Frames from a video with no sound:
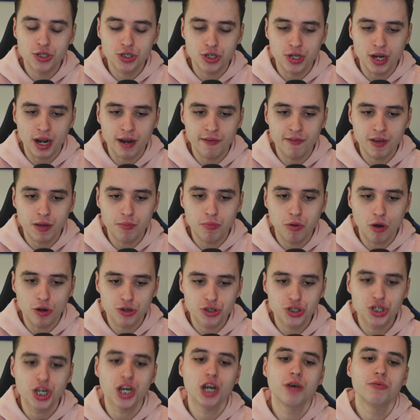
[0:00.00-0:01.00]
And I think
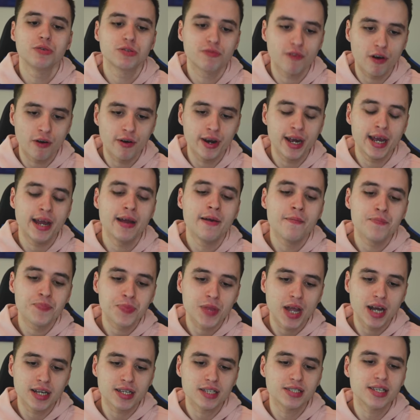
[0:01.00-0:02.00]
Pochettino was very,
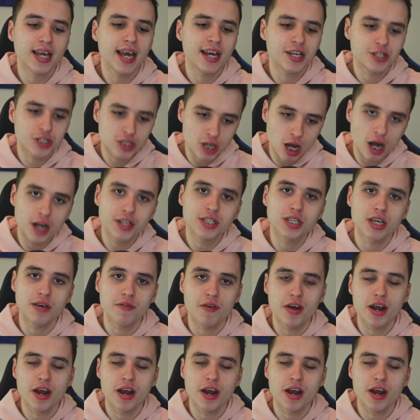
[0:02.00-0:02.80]
as I say, assertive.